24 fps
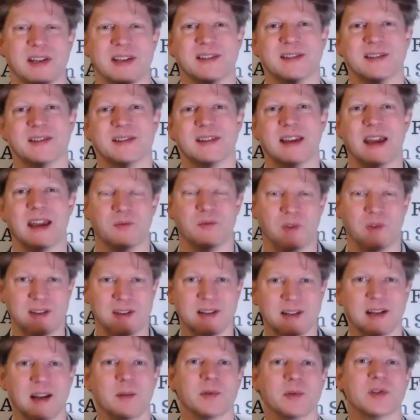is to say
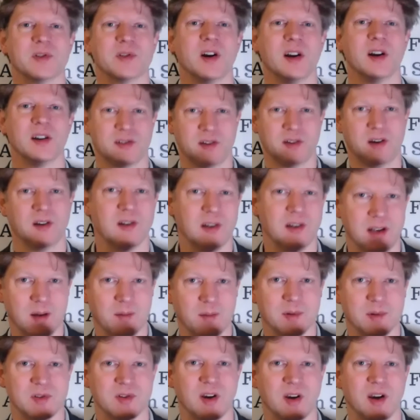retail arbitrage, online
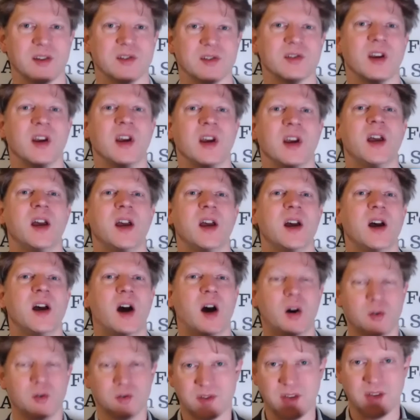arbitrage,
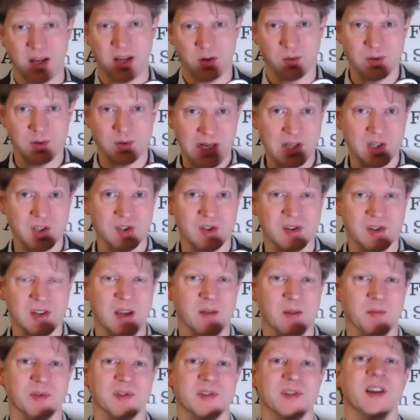wholesale
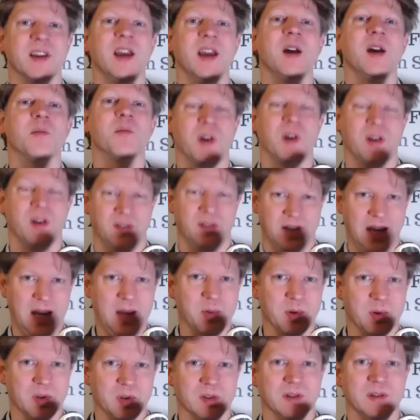relationships, private
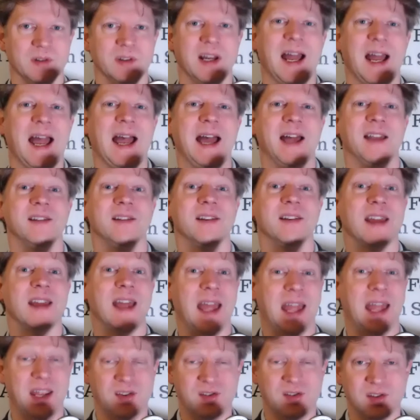label, and
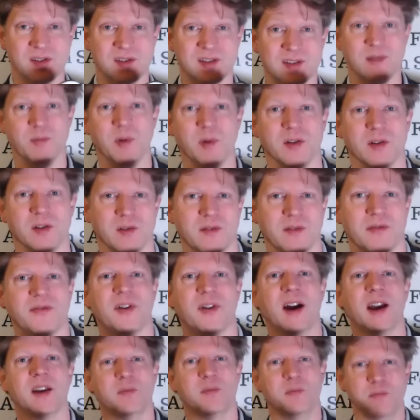agency model, the
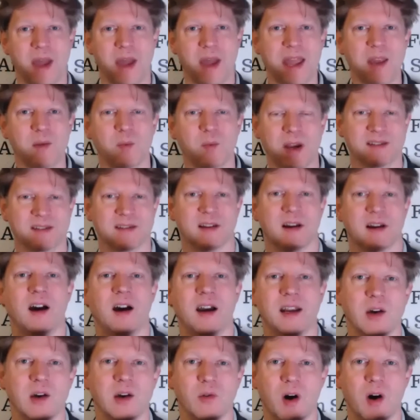5 main ways that
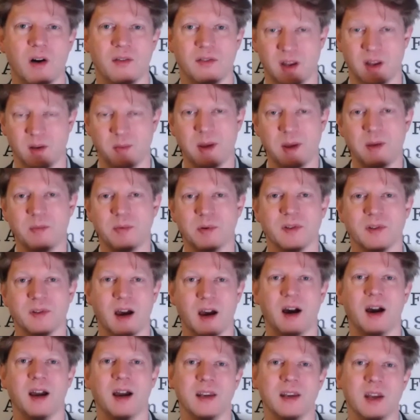I know of and that people that
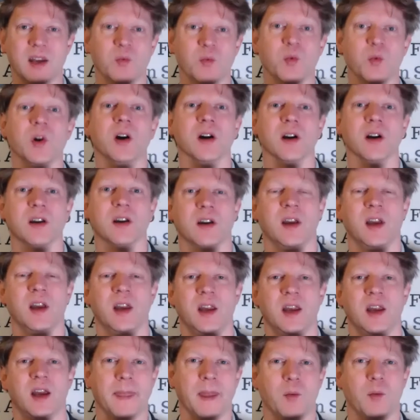I know work
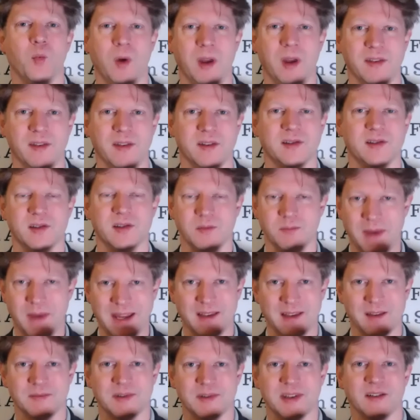with to
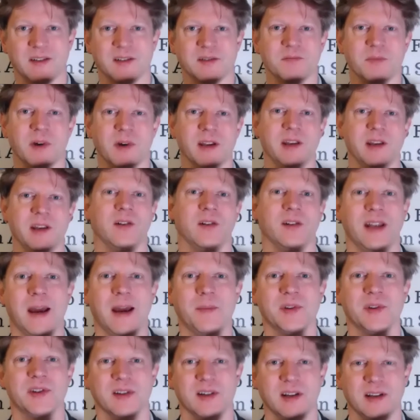make themselves money on
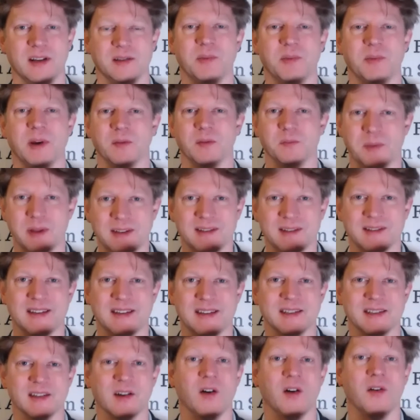Amazon and build
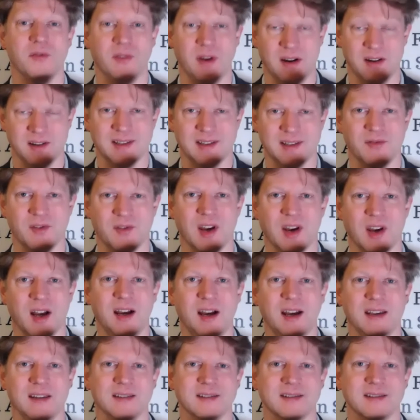businesses of various different
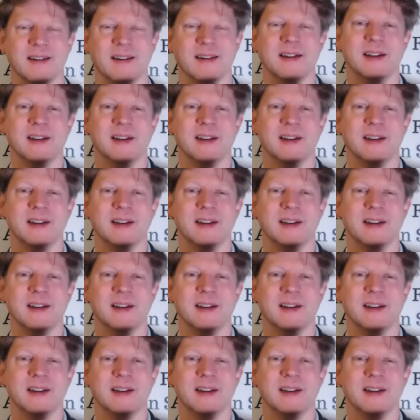kinds.